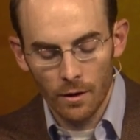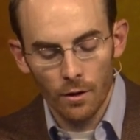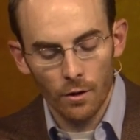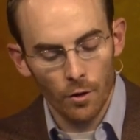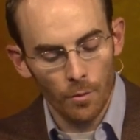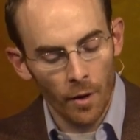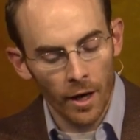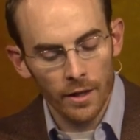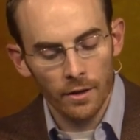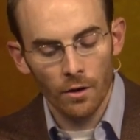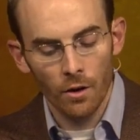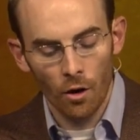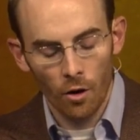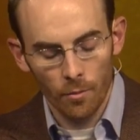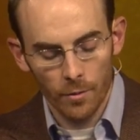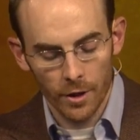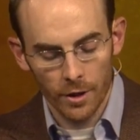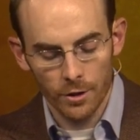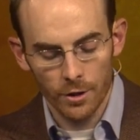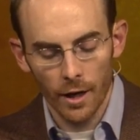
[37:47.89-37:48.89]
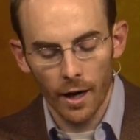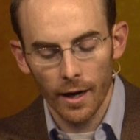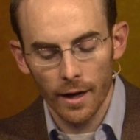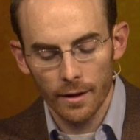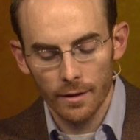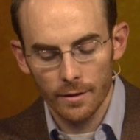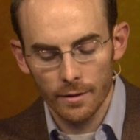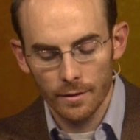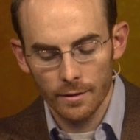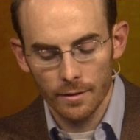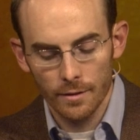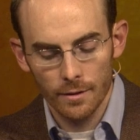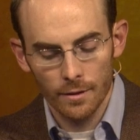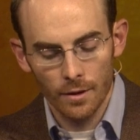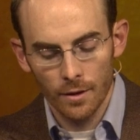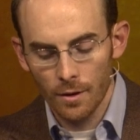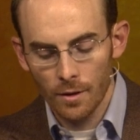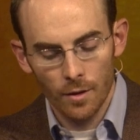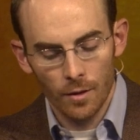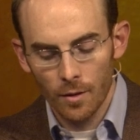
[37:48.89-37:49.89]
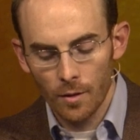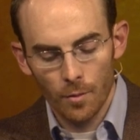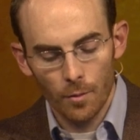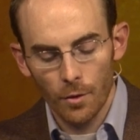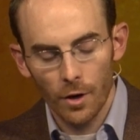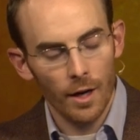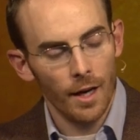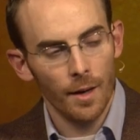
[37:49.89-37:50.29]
You might call me a giant, but